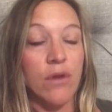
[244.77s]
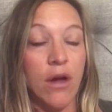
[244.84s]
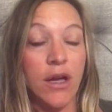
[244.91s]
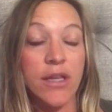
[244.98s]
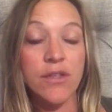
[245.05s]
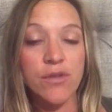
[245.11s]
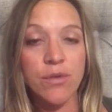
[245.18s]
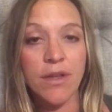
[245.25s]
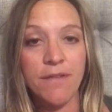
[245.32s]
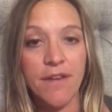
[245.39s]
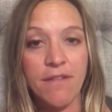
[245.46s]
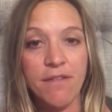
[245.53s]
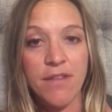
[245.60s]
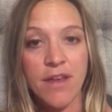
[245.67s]

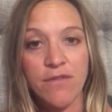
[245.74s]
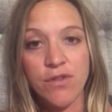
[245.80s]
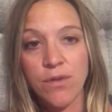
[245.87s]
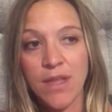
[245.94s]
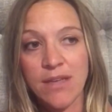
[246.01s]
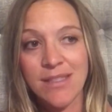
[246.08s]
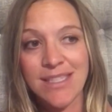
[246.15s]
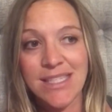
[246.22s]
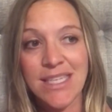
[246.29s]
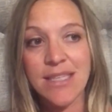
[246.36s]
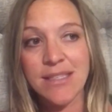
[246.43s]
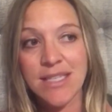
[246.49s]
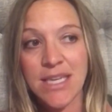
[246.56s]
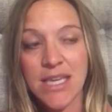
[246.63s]
25th of
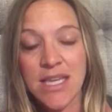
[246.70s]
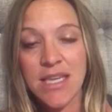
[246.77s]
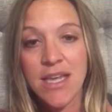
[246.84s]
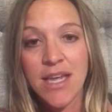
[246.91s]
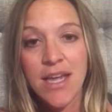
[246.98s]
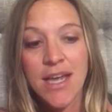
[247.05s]
2016.